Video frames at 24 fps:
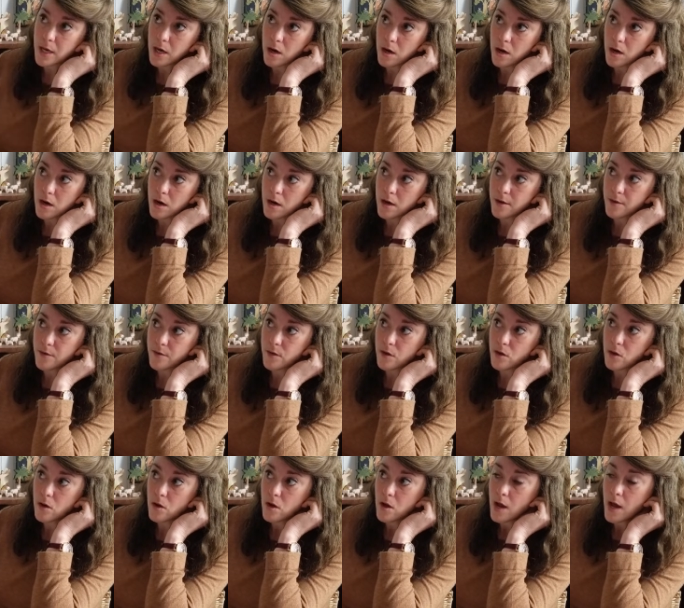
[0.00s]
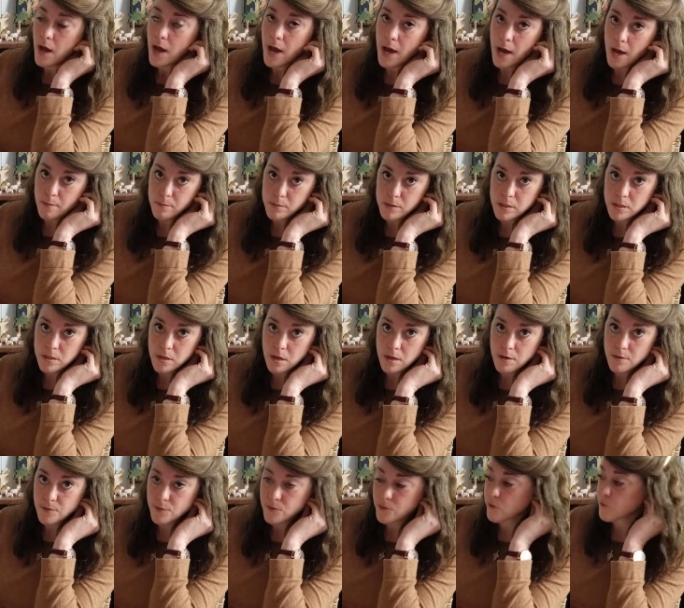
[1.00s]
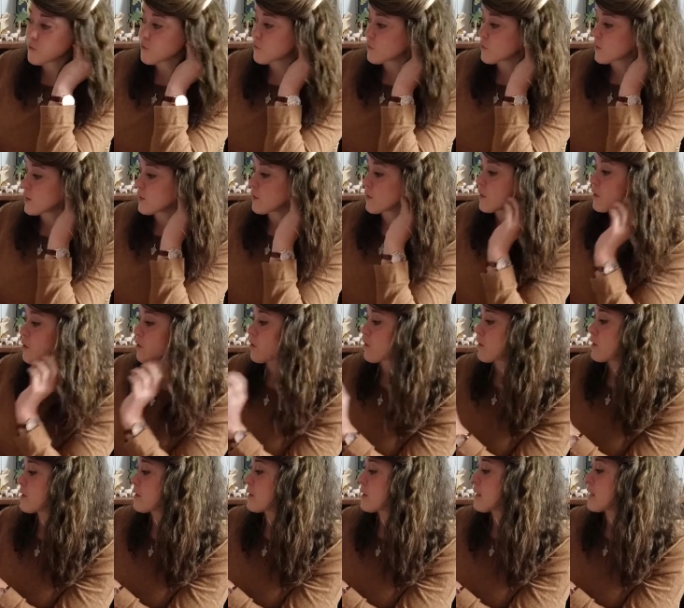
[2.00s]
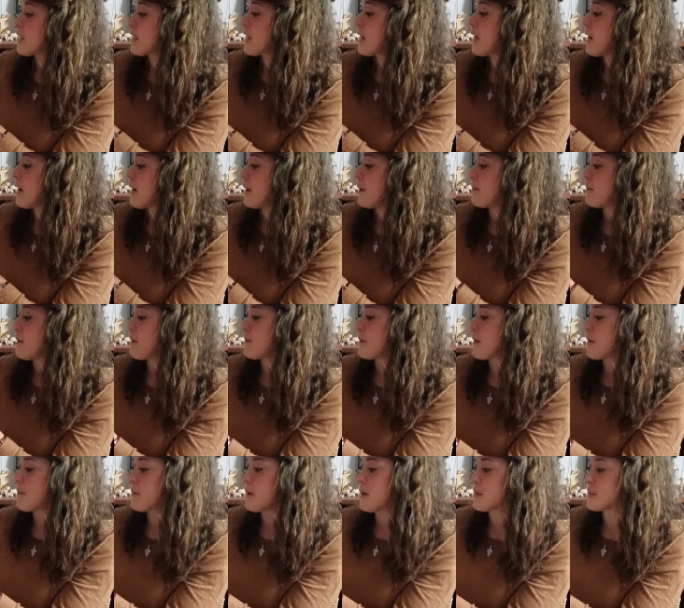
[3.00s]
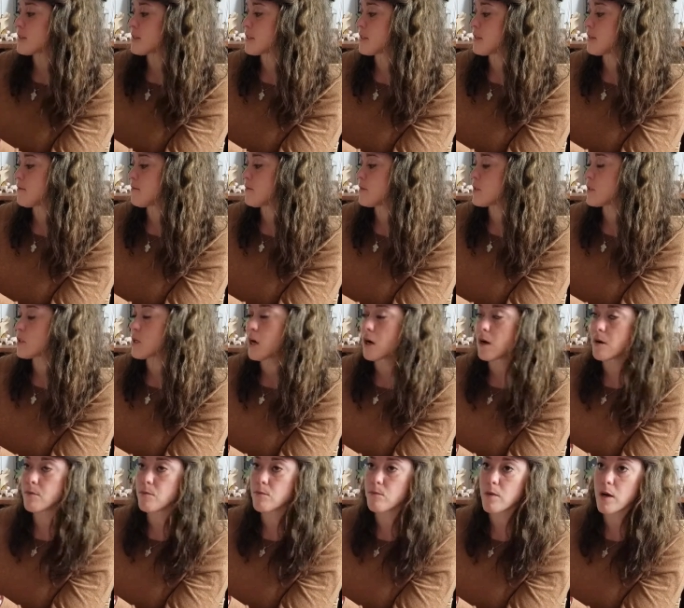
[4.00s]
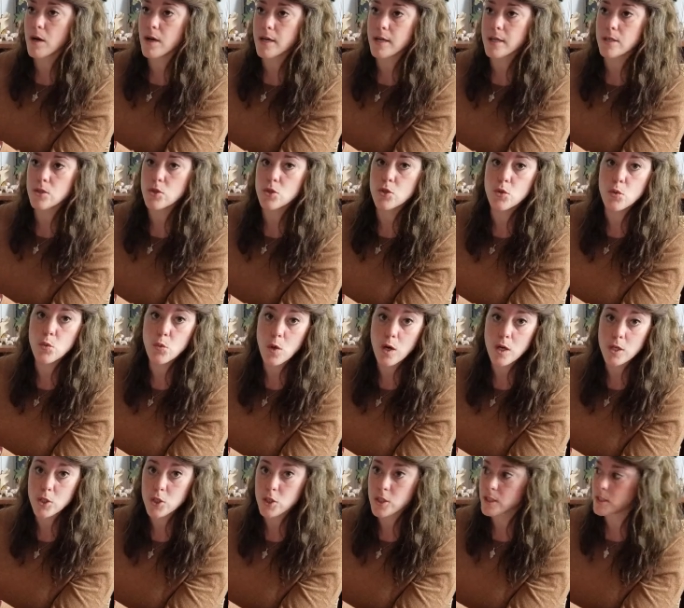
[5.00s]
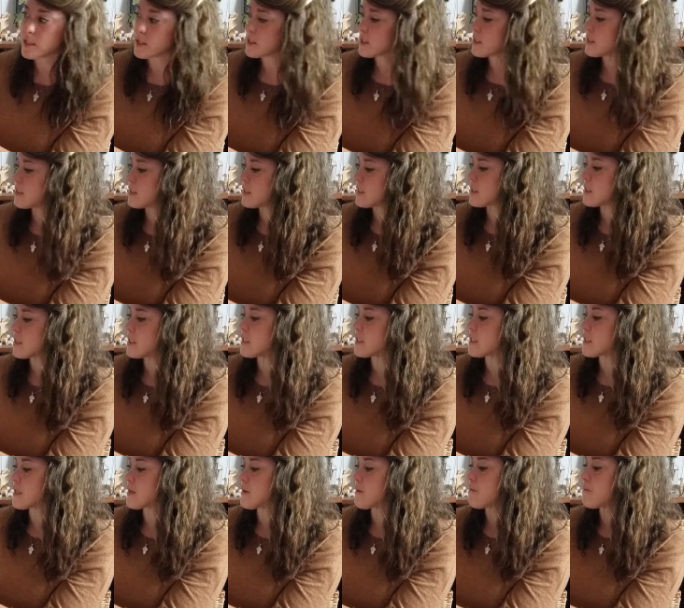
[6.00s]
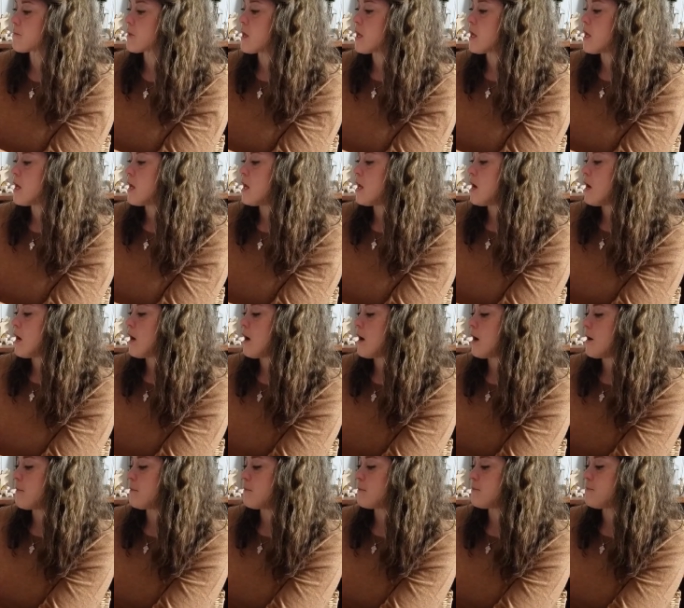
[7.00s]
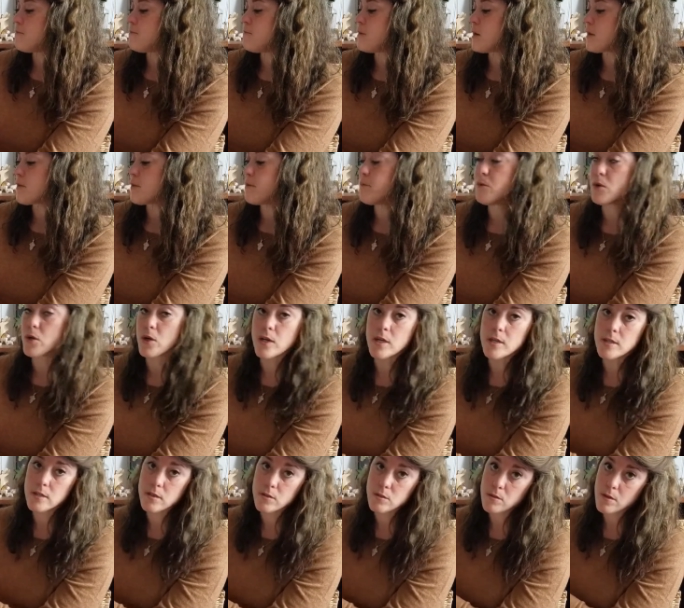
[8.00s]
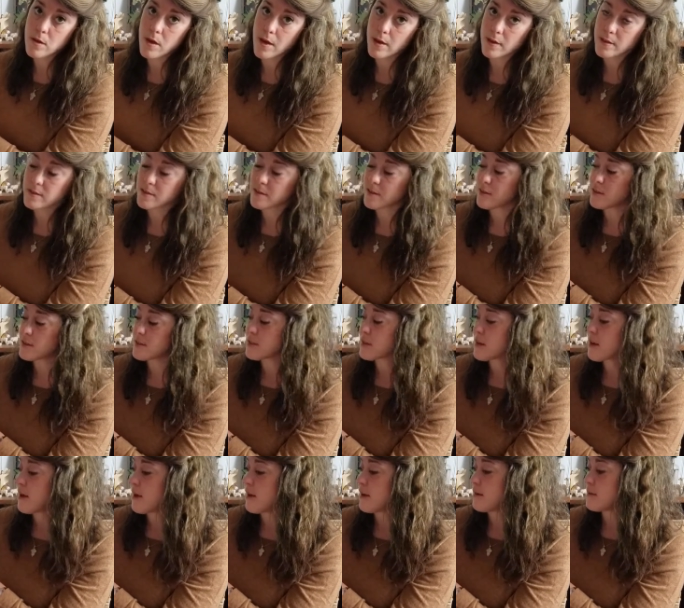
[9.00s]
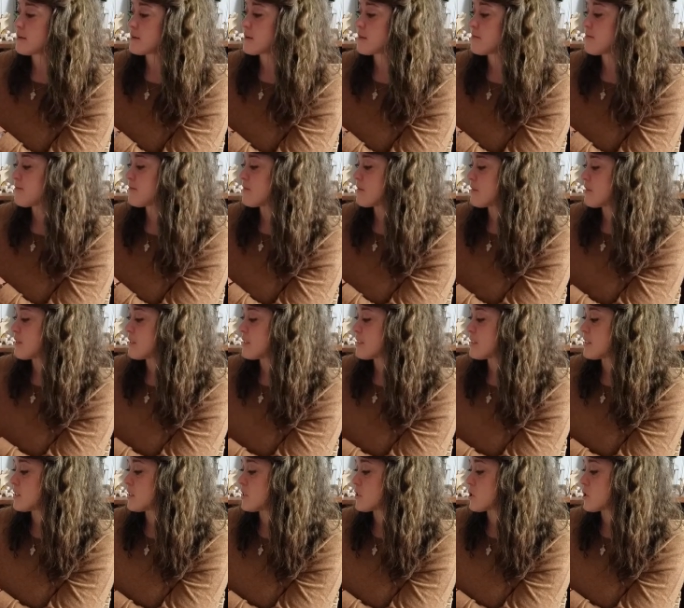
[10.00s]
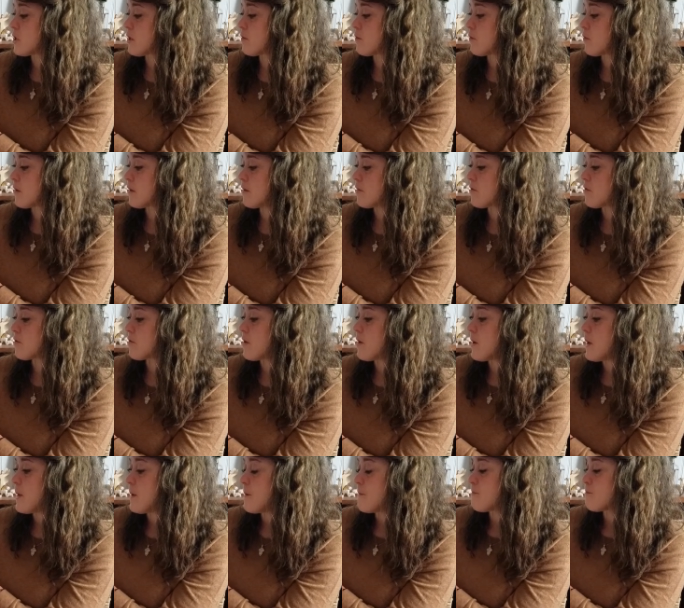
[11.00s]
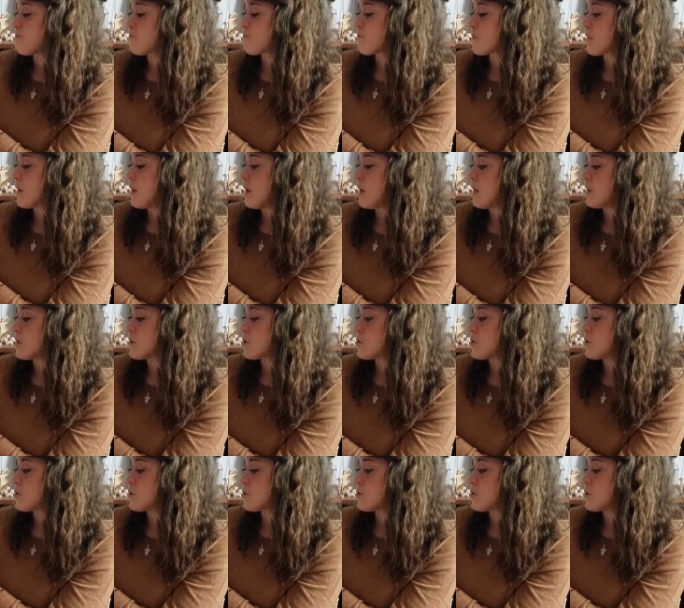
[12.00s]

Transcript: on Amazon for free currently. Um, I'm not positive. It's on my to watch list this season. Um, but the book is excellent. And this edition with uh,